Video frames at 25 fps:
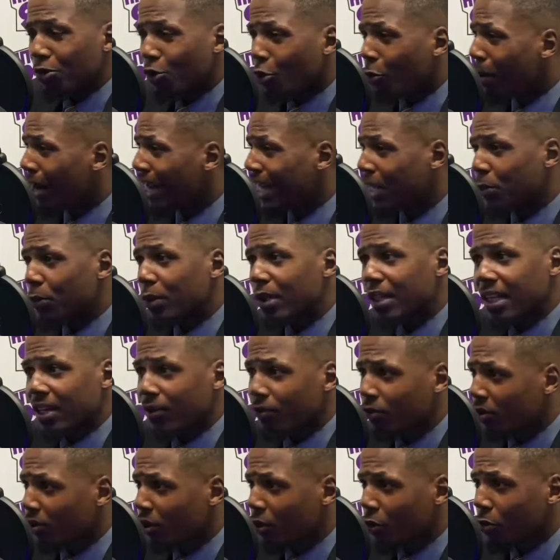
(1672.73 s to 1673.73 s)
Nobody will
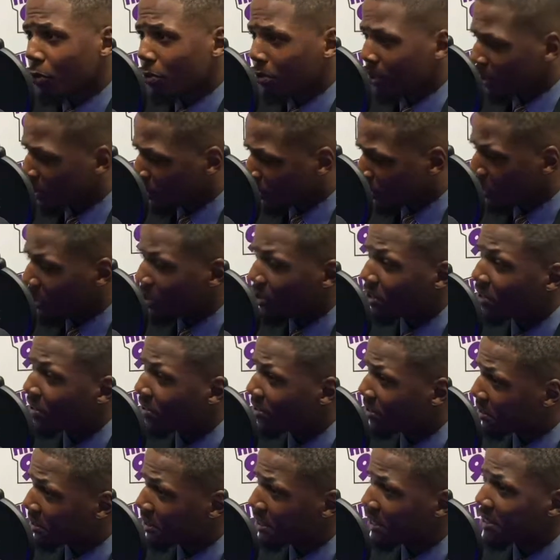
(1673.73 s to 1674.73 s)
ever know, but a
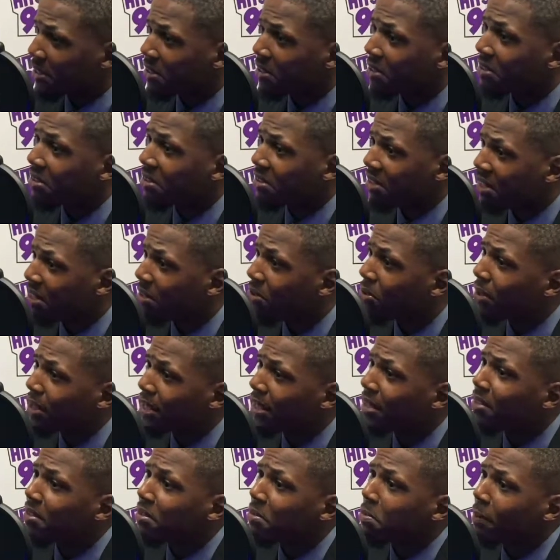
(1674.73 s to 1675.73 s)
charging decision still
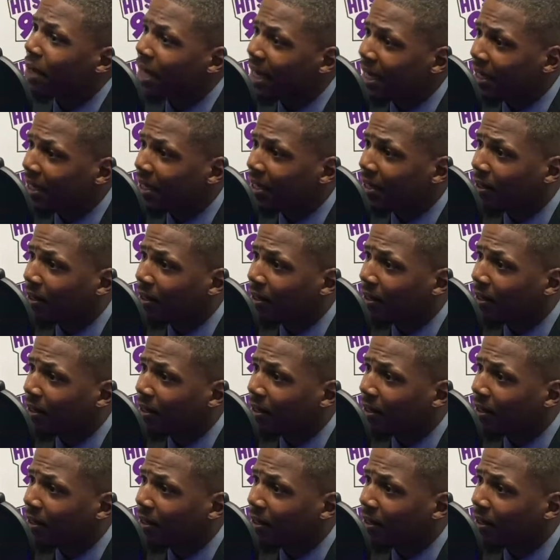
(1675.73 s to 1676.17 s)
gets made.